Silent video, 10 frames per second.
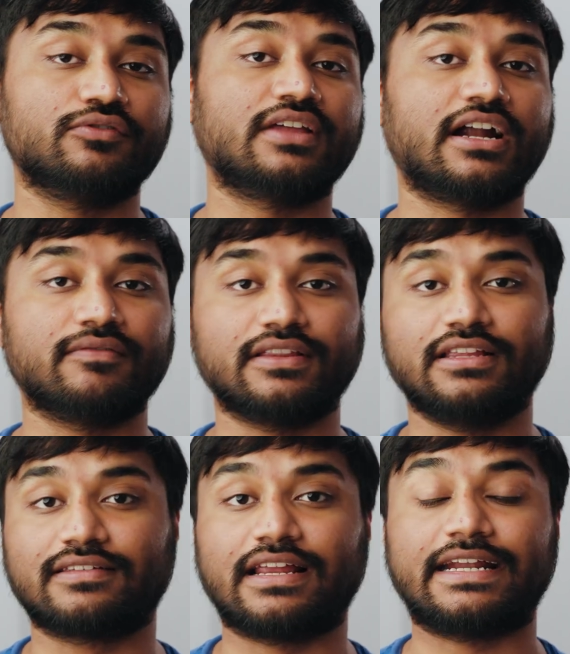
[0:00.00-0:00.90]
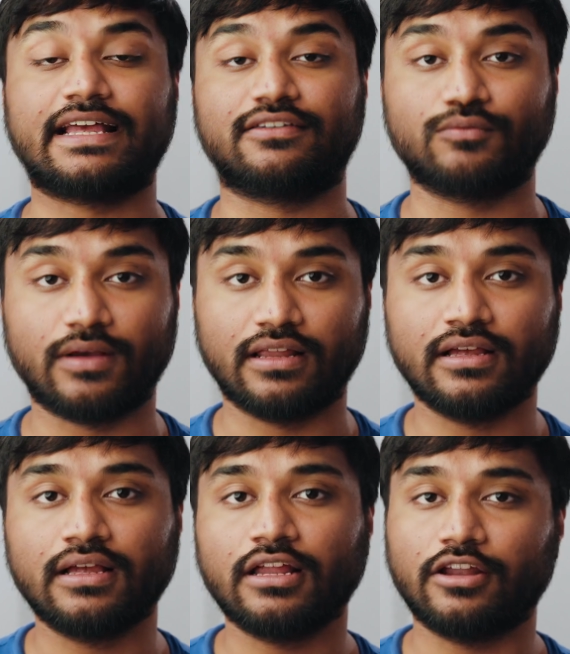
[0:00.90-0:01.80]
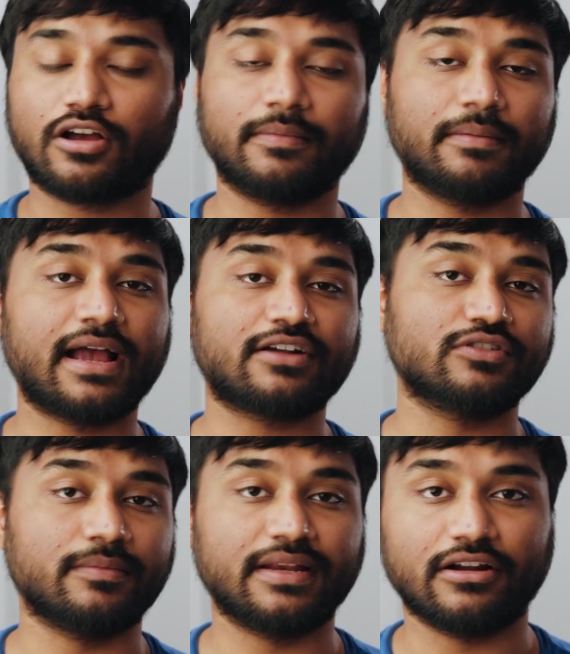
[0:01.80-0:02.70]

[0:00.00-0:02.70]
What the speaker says: use that with this light as well. Now coming back to the main